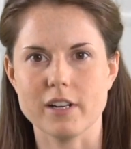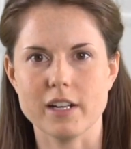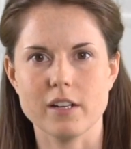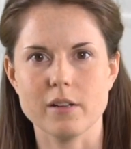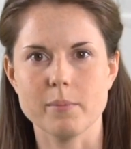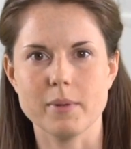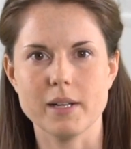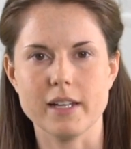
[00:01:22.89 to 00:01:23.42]

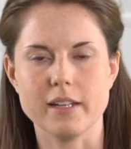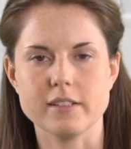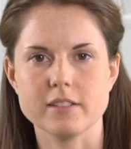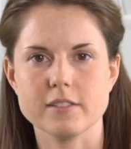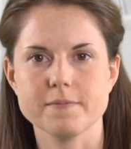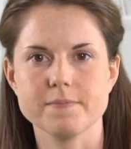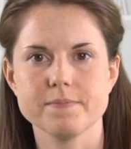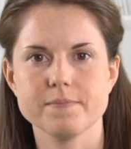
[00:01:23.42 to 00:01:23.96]

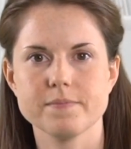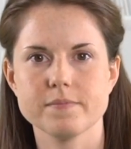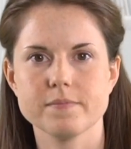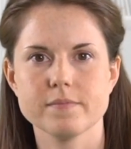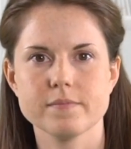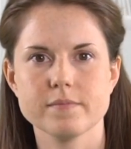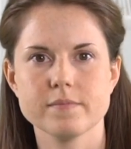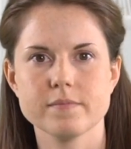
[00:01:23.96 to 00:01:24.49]
incomplete?
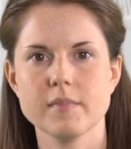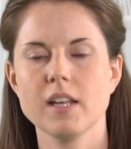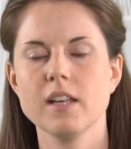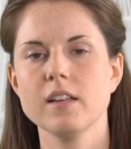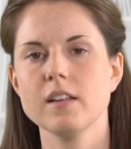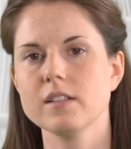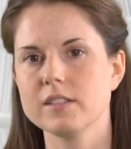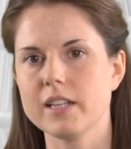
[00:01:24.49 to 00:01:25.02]

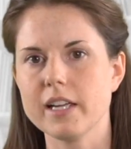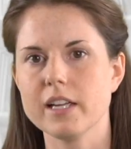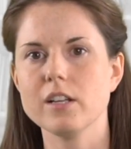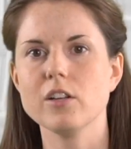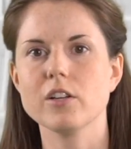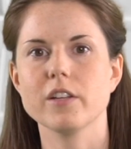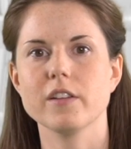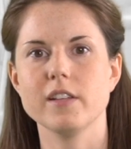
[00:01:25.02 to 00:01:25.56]
Take a
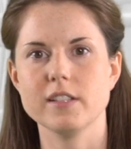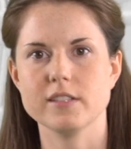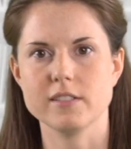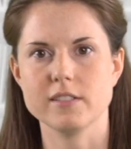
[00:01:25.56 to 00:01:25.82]
look at this